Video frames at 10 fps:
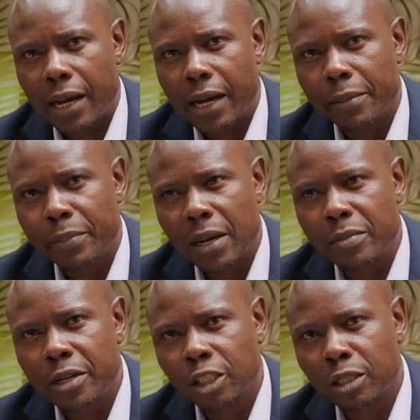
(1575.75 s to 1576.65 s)
I
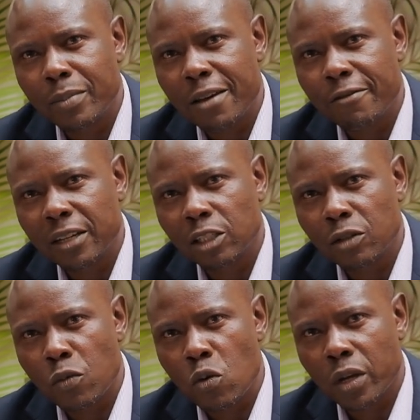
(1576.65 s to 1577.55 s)
published my first
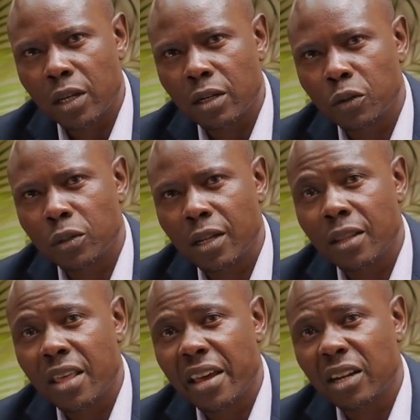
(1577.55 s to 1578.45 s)
book in
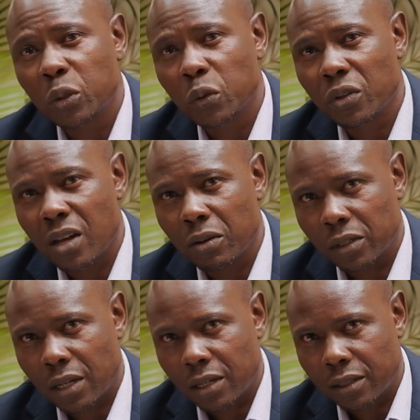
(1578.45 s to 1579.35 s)
the year
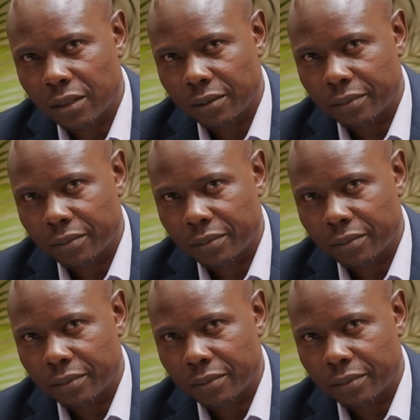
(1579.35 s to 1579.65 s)
2000.